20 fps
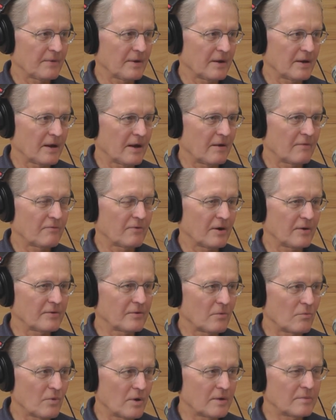and I found
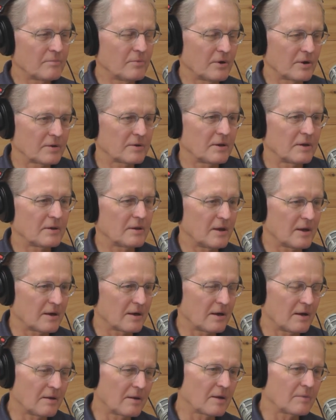that one book that,
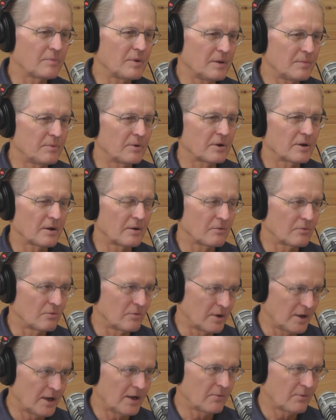that, that people can
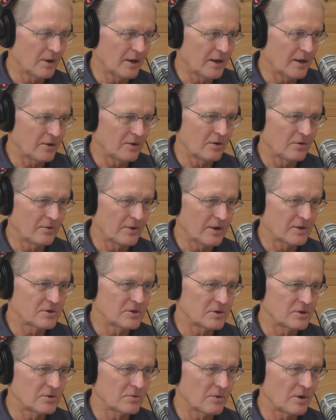really relate to in that
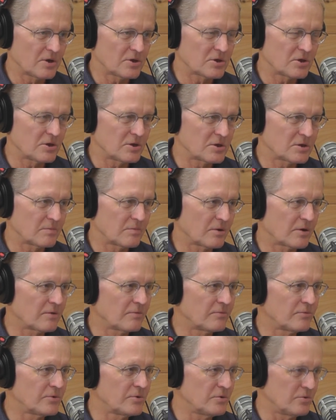situation is the book
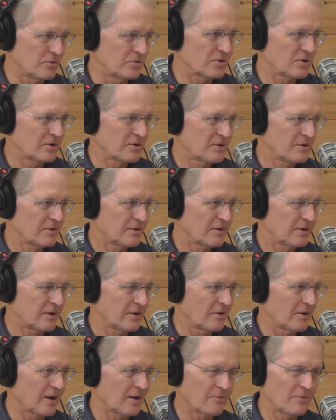of Ruth. Hmm. You
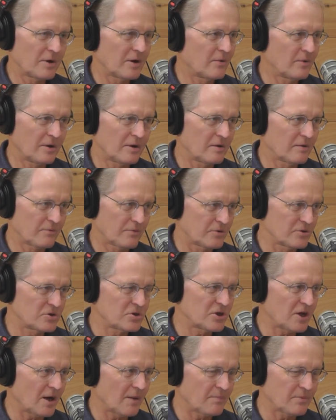know, I, we go into the
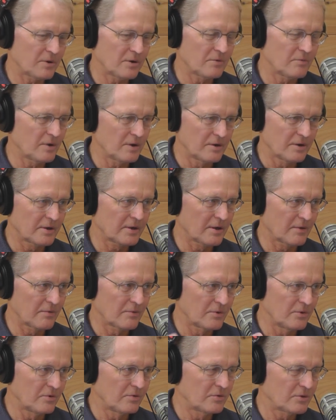first chapter and we look at
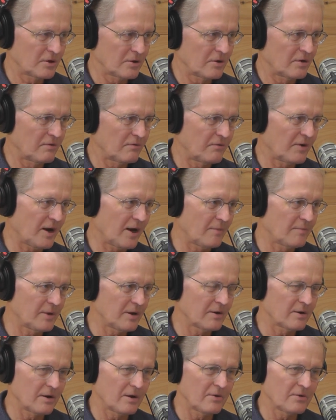Ruth and her
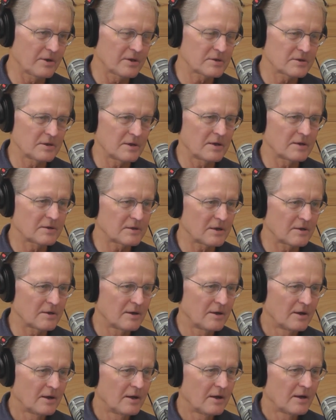family and all this, and I
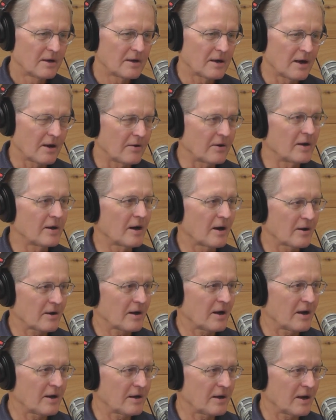said, now in our
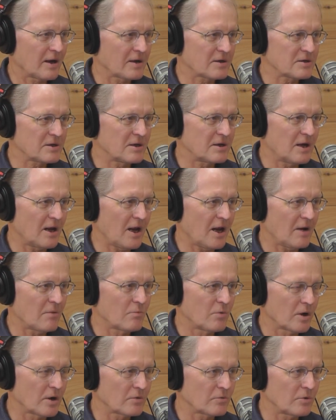context today,
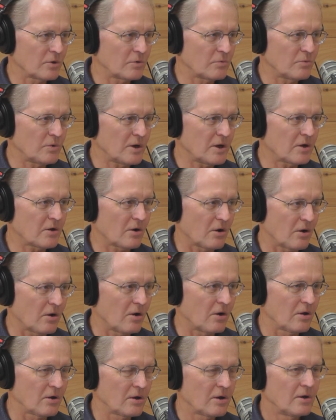what would we
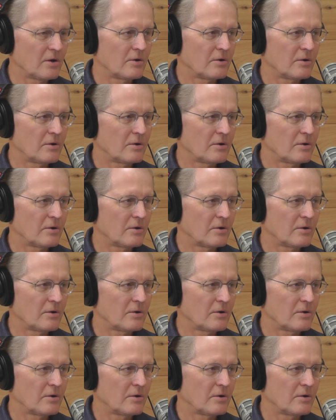call